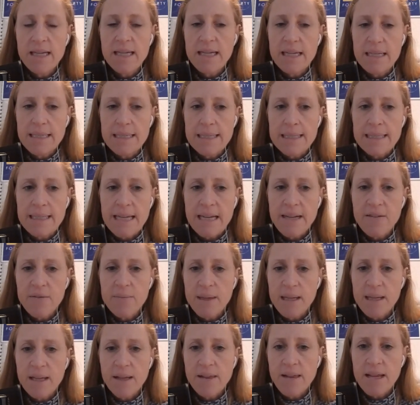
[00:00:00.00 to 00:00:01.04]
instead of
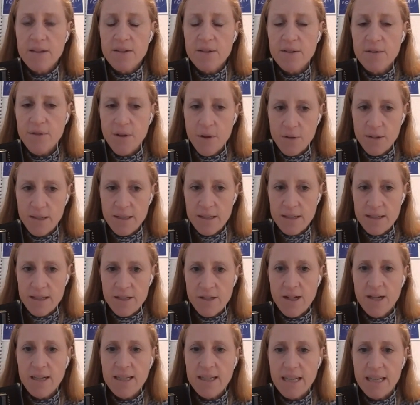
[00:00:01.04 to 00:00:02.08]
being laser focused
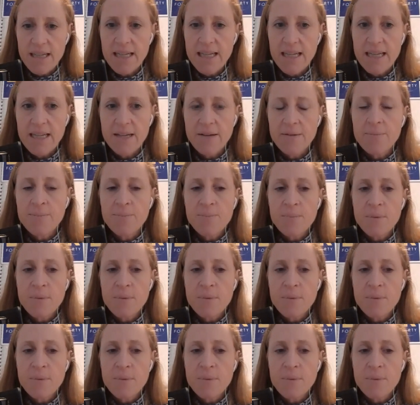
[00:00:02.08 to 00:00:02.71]
on getting